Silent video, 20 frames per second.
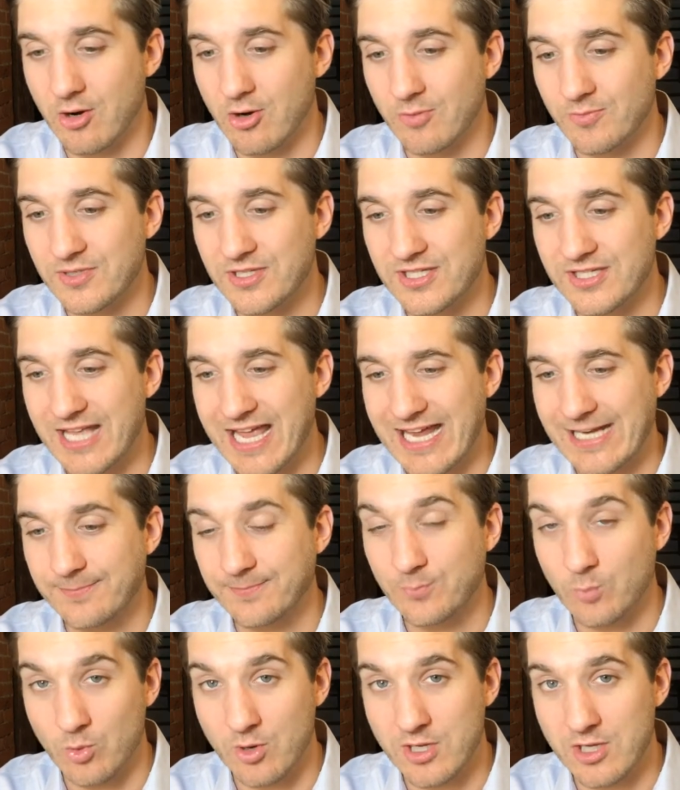home state
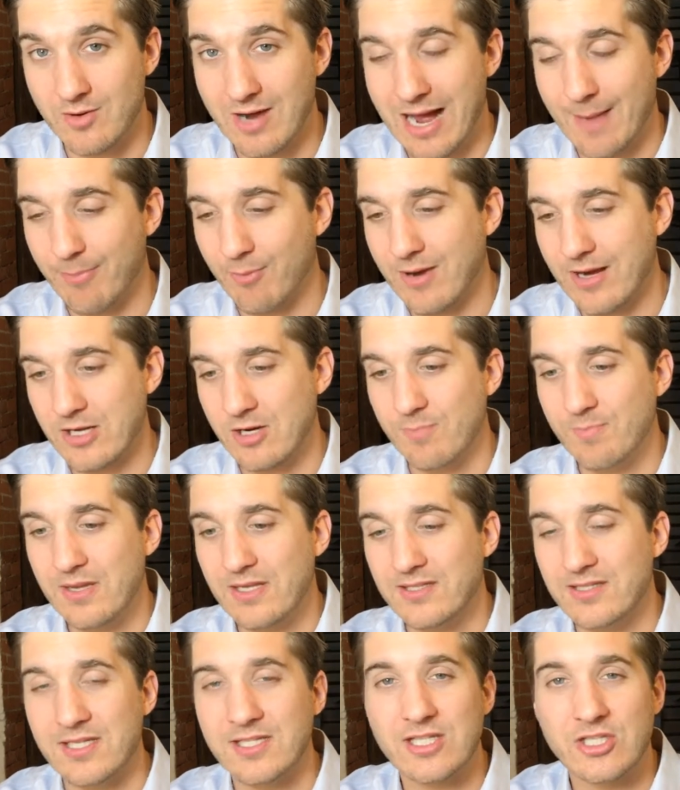where you operate your
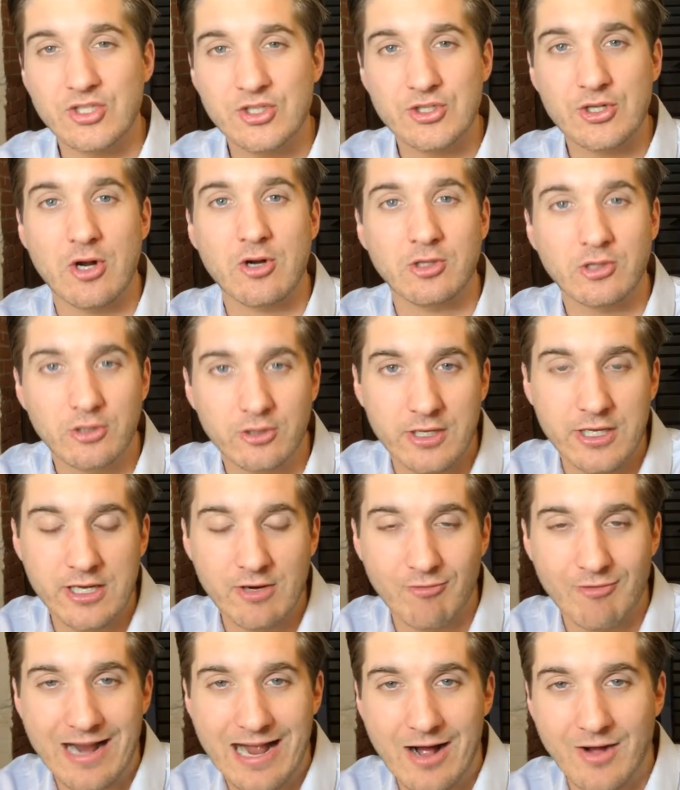business and start
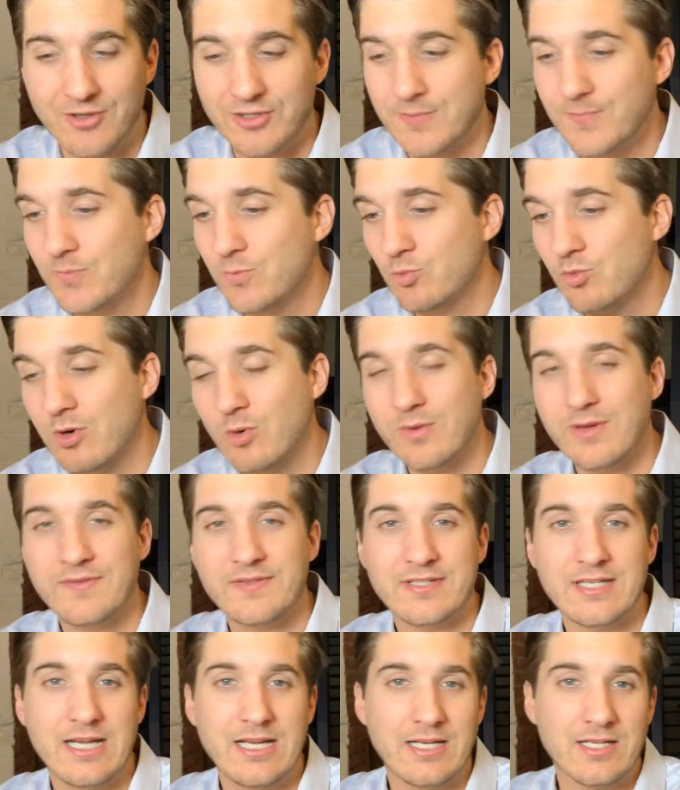looking around. What
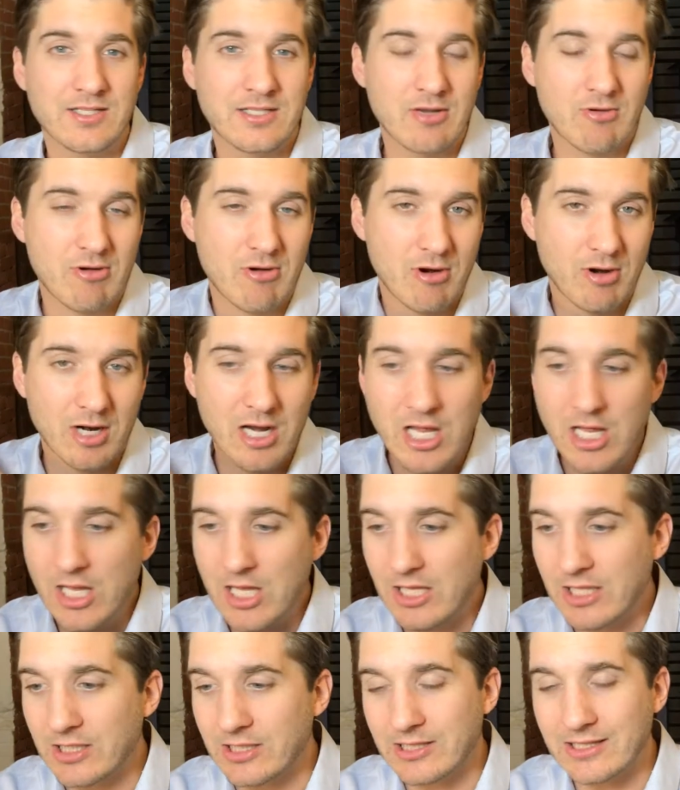we've seen is there are
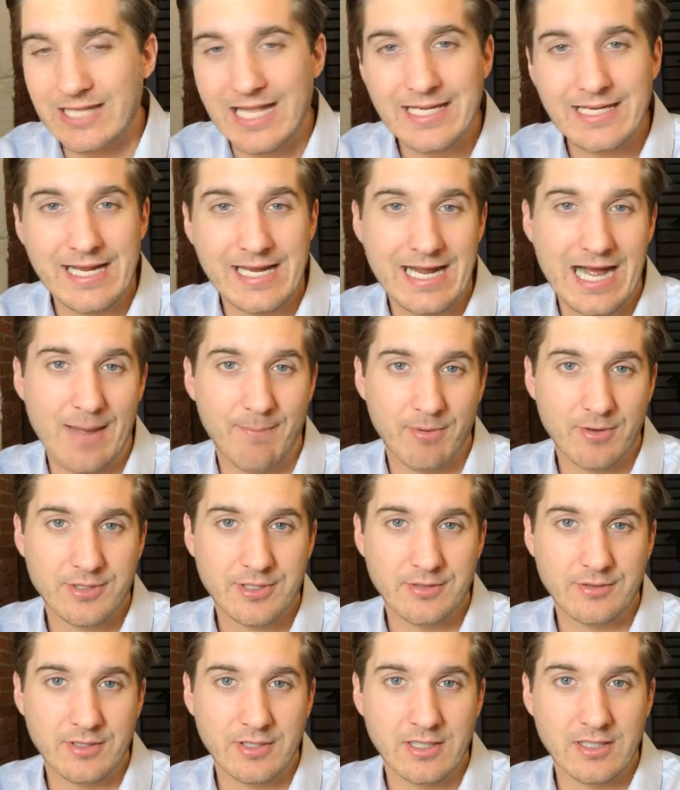lending
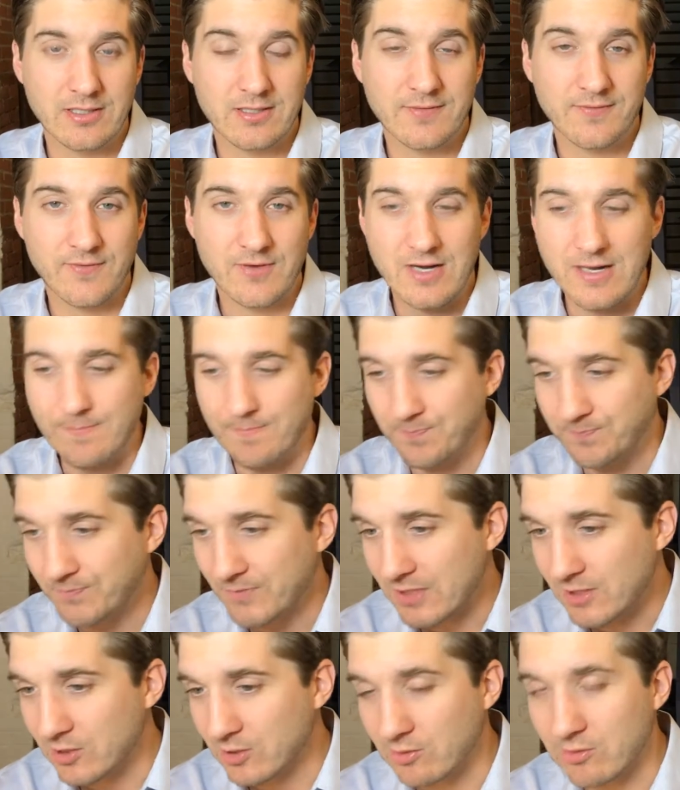opportunities
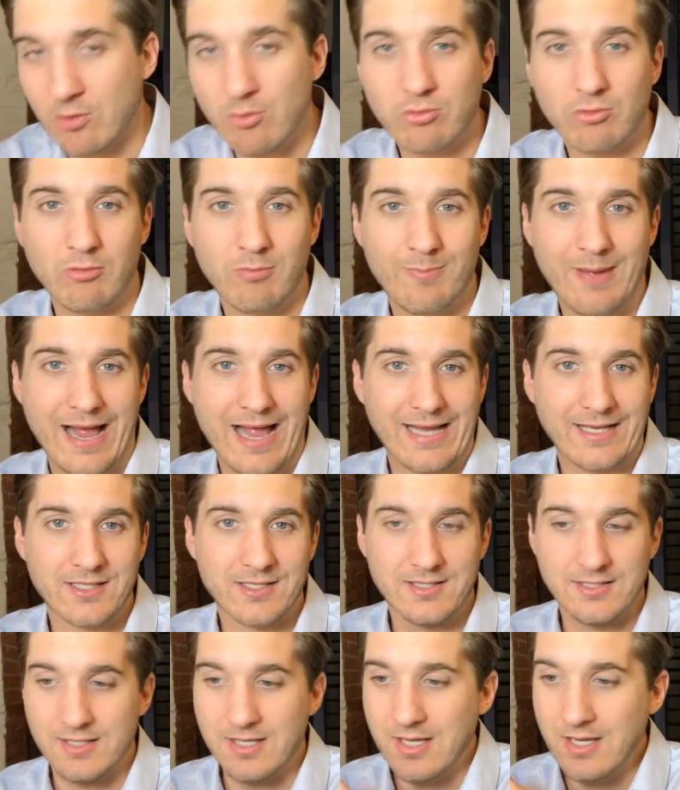from local
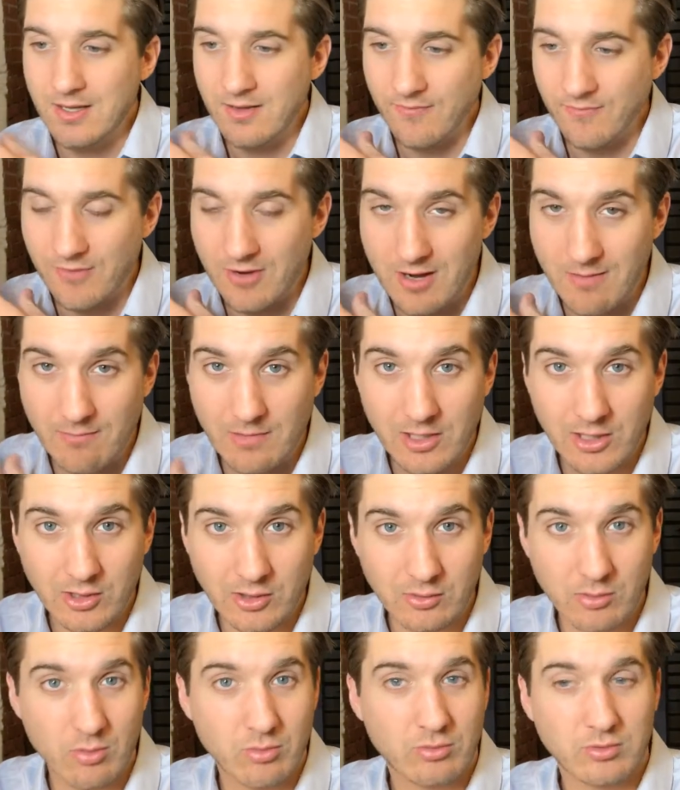banks, from
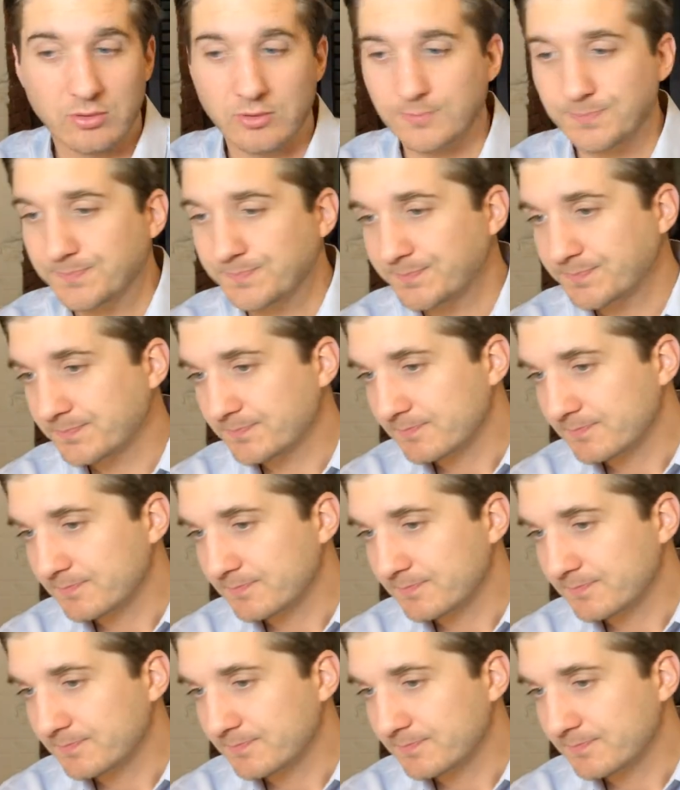local